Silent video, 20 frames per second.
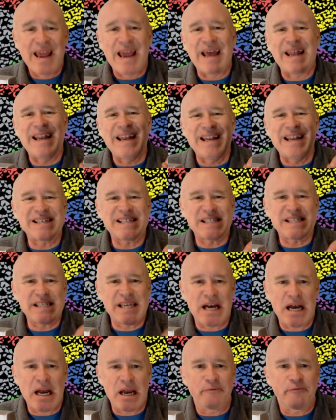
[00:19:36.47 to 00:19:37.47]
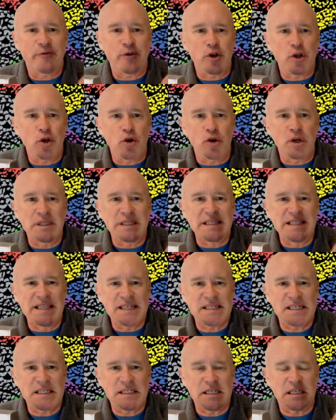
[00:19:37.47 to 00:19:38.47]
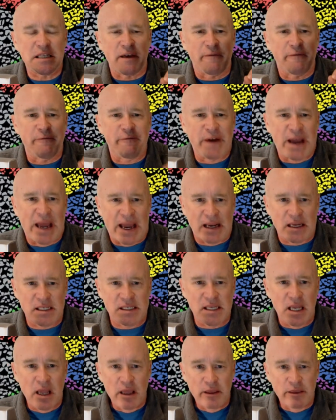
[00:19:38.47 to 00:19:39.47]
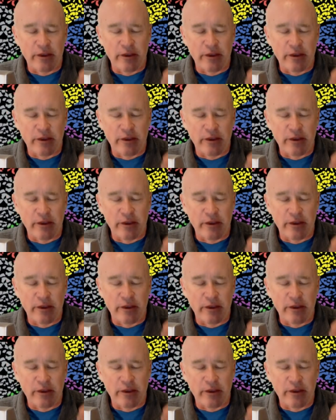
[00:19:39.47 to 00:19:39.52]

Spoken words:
and it is time for you to listen to the facts.